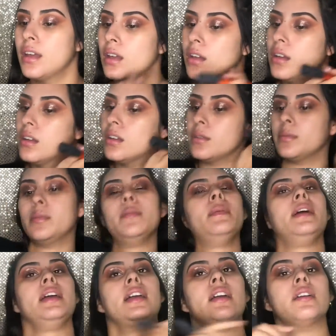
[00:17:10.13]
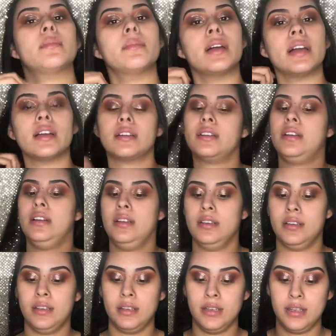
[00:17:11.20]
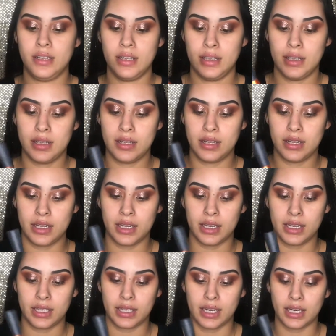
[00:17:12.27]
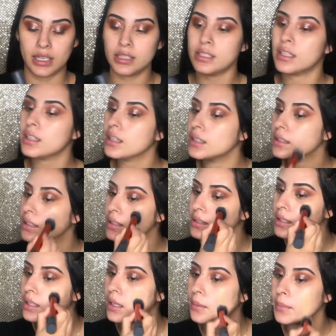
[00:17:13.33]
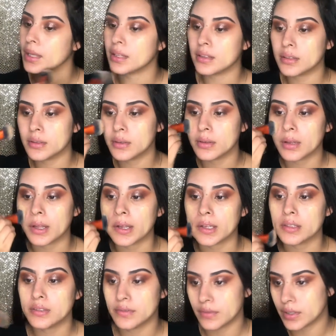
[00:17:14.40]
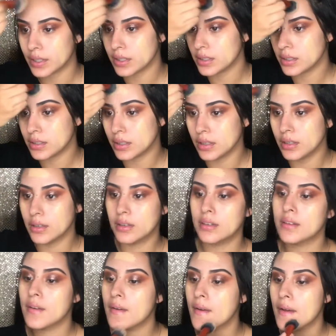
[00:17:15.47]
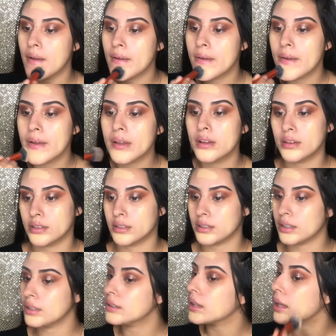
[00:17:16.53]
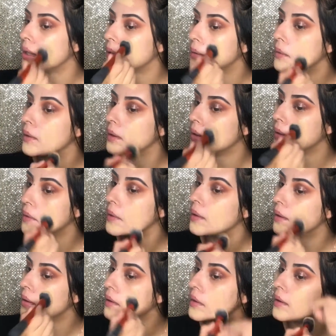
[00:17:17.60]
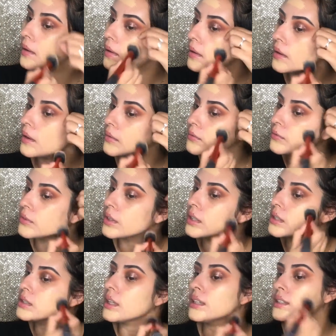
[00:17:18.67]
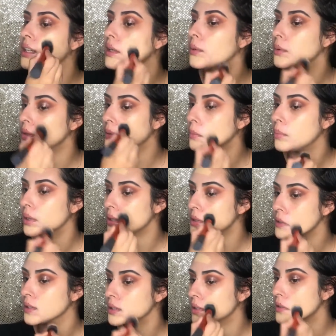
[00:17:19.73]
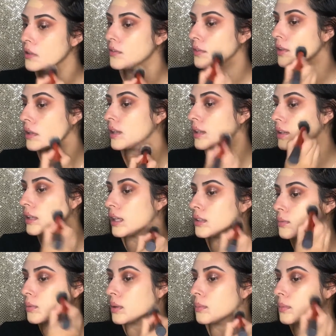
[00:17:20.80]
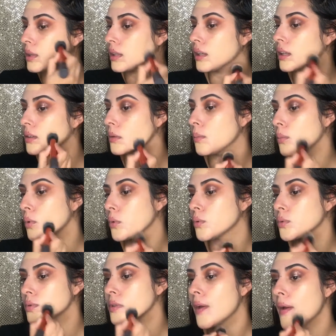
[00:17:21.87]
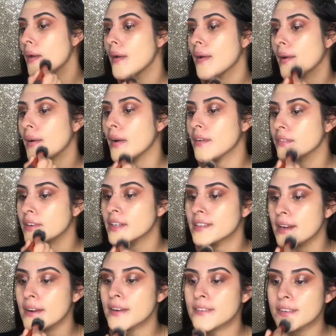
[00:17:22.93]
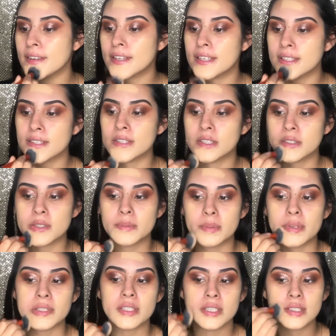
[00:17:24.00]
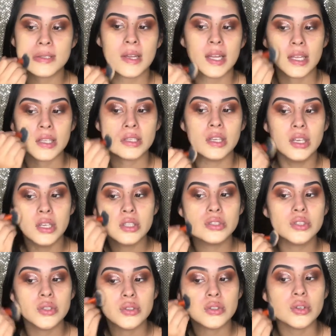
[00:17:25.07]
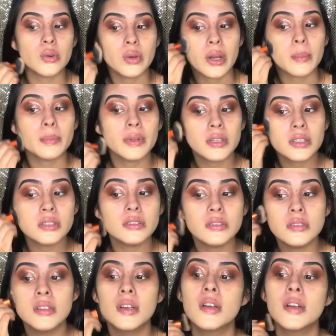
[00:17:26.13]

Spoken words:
Oh, let me put my hair back. And I kind of take like this, and I make little lines first, just like that. And first I take it with the brush, just because I feel like that's where I'm going to get the most coverage out of it, because you know sponges tend to soak up a little.